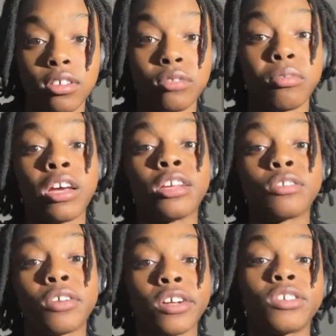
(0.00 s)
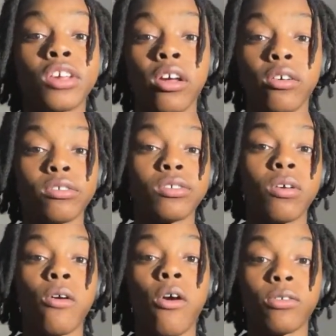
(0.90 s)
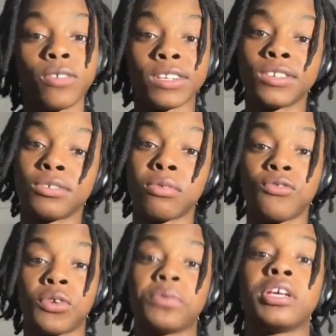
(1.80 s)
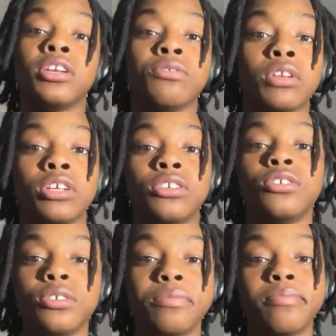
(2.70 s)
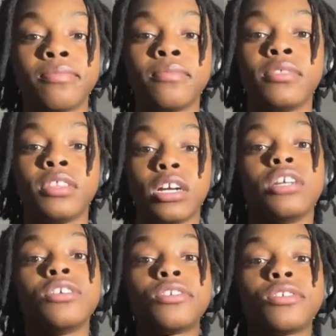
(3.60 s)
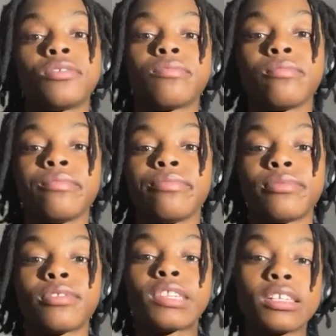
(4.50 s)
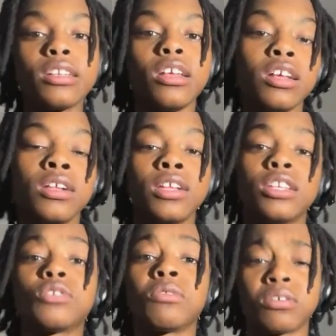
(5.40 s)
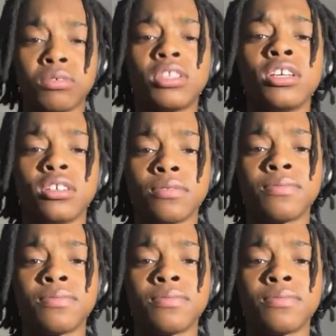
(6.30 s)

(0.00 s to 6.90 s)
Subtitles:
Let's be honest with ourselves first before we get in a relationship. Let's, let's work within.